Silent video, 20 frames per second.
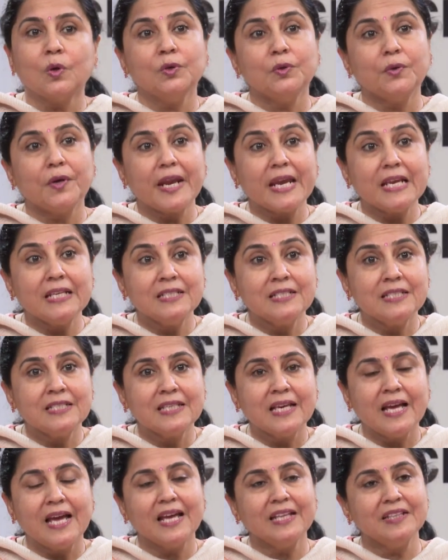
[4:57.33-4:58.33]
on rains
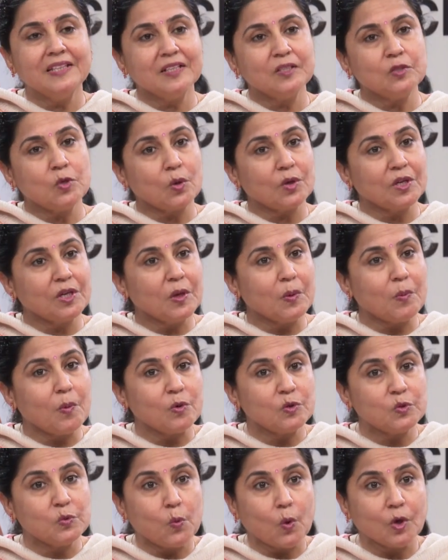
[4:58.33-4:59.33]
and then talking
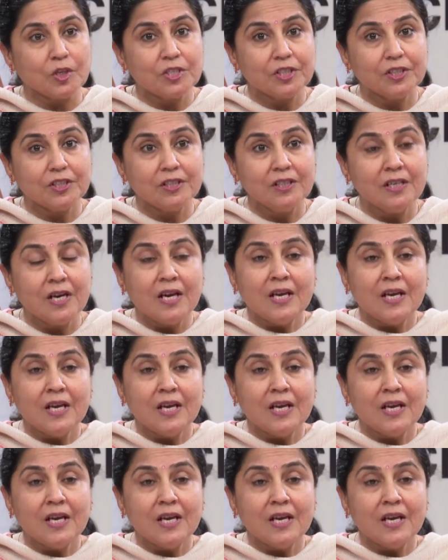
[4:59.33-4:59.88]
about water.